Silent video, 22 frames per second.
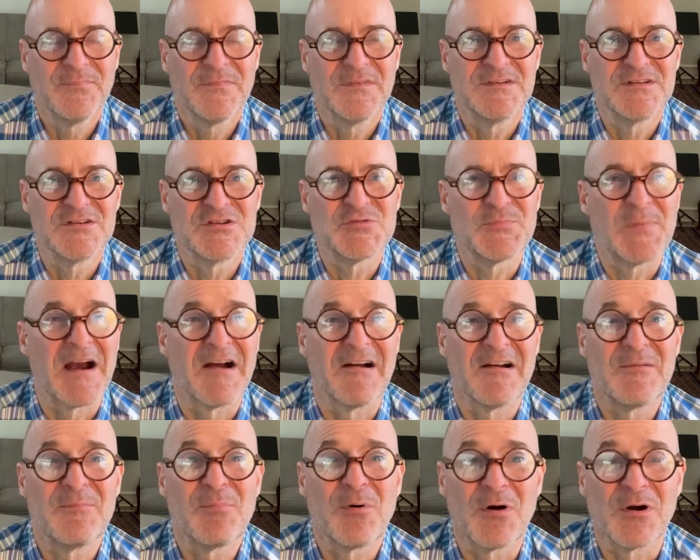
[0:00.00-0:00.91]

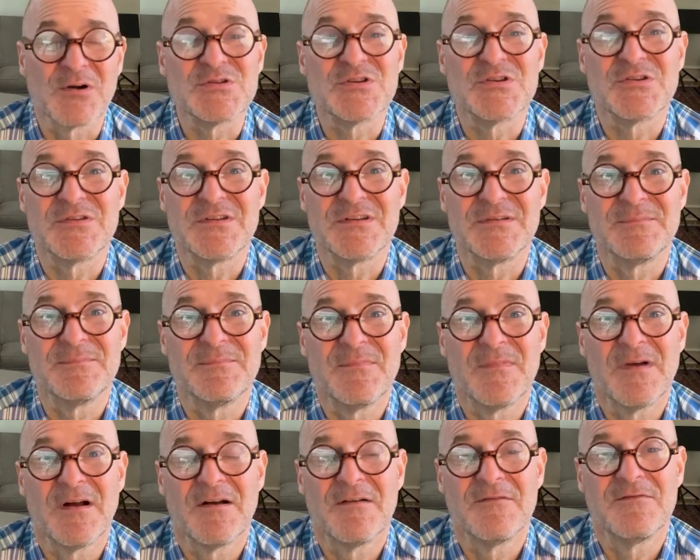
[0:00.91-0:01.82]
disparate parts
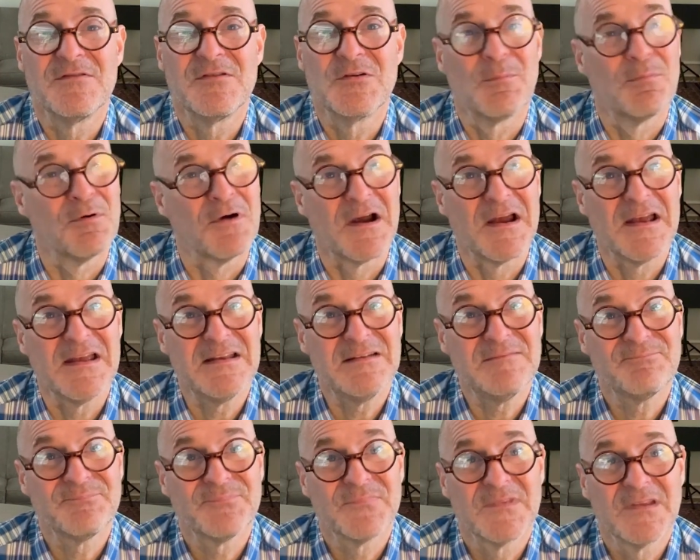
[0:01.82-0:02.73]
of your
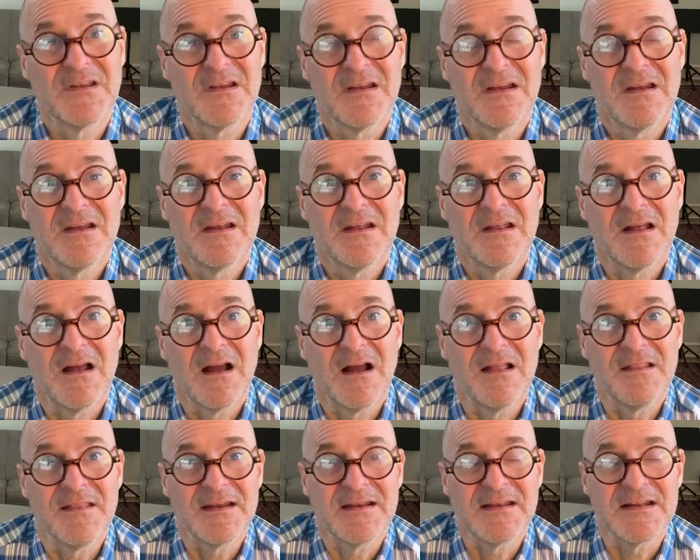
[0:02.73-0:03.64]
brain.
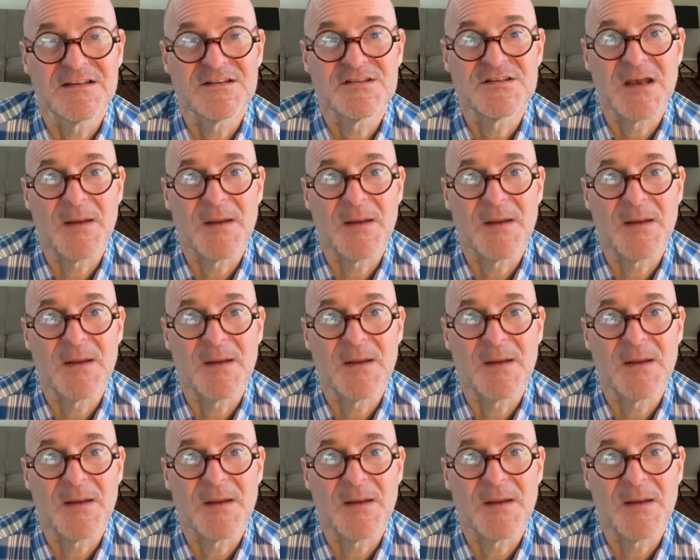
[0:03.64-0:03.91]
It gets